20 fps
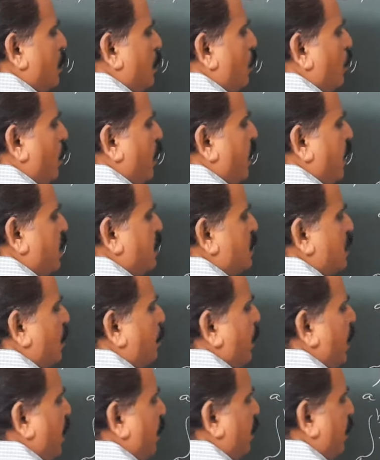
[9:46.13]
we can
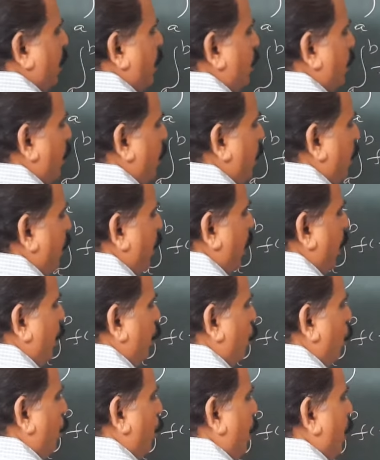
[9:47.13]
separate that a
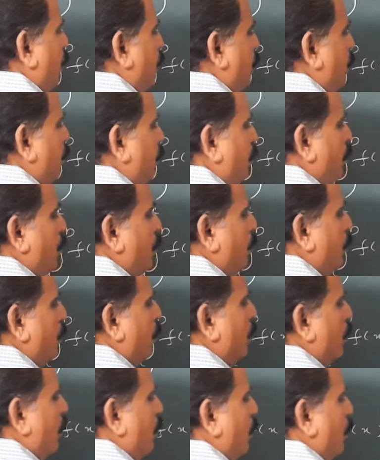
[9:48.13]
to b
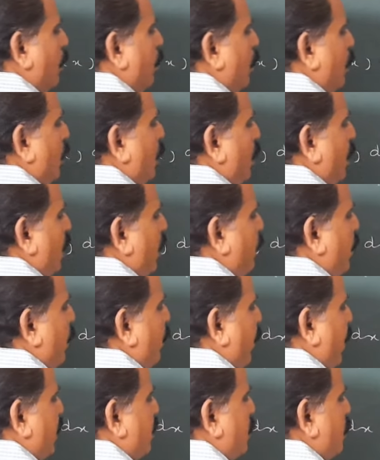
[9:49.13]
f of
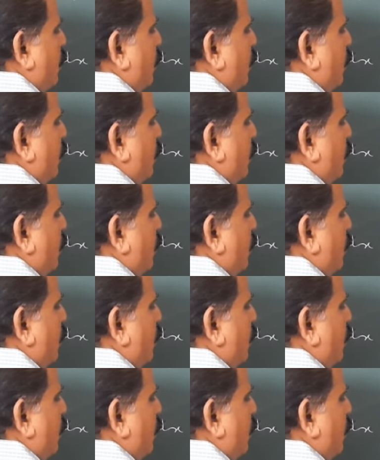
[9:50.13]
x